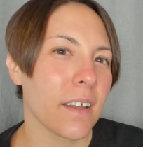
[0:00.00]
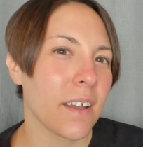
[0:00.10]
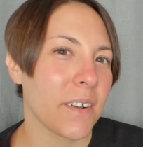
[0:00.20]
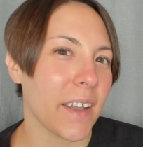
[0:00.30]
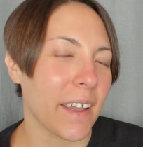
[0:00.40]

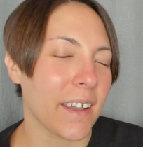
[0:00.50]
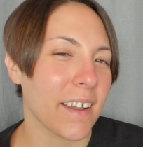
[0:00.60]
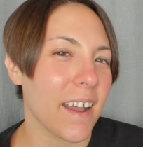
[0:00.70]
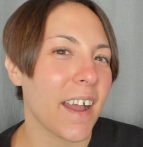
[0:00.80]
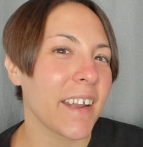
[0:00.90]
Okay,
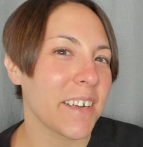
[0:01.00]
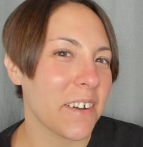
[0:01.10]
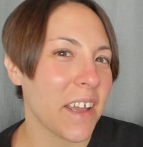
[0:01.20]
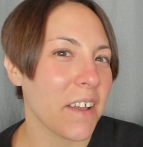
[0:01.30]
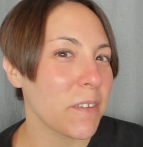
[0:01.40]
I know
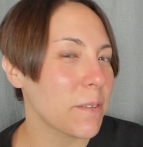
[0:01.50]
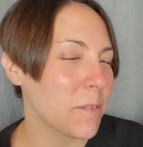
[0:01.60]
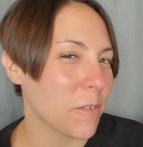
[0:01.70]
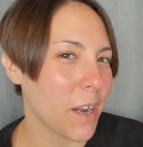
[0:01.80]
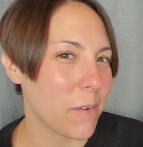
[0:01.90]
I have
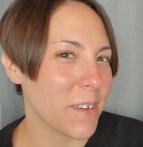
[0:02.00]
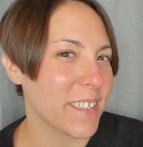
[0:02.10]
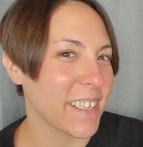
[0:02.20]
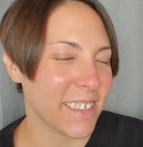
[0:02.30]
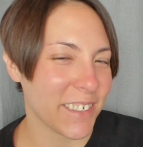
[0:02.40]
subscribers
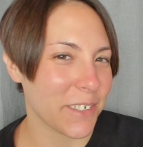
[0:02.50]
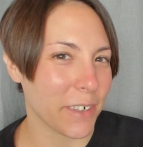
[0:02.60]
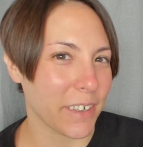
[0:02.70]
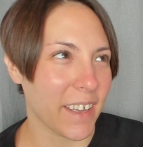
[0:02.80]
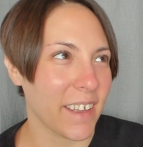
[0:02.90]
in Australia.